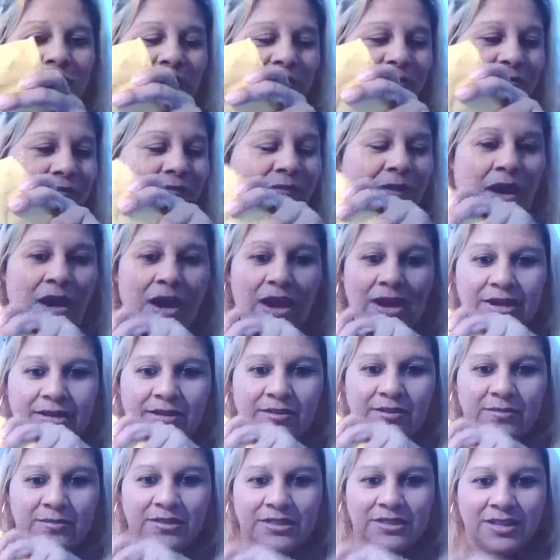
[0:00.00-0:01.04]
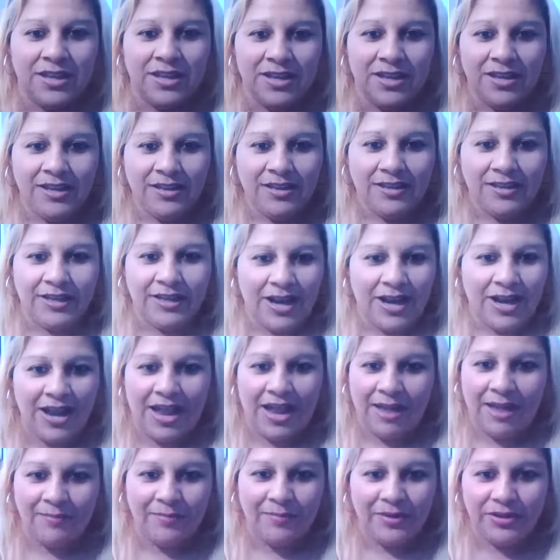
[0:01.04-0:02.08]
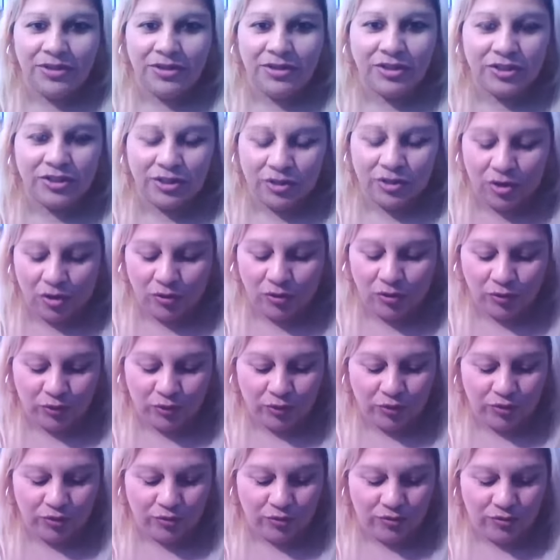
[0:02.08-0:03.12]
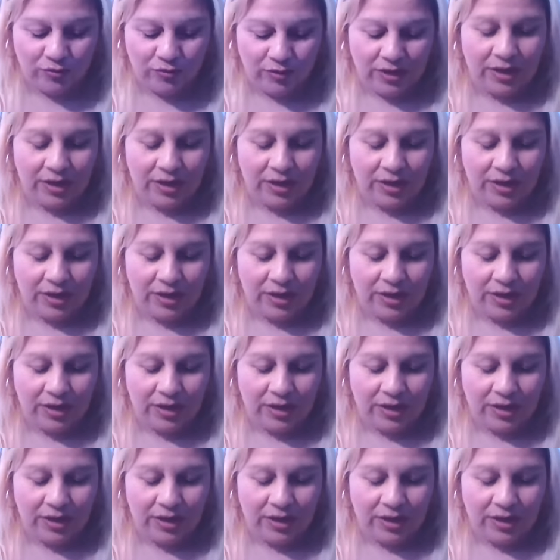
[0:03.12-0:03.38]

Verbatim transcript: of items that I happen just to go through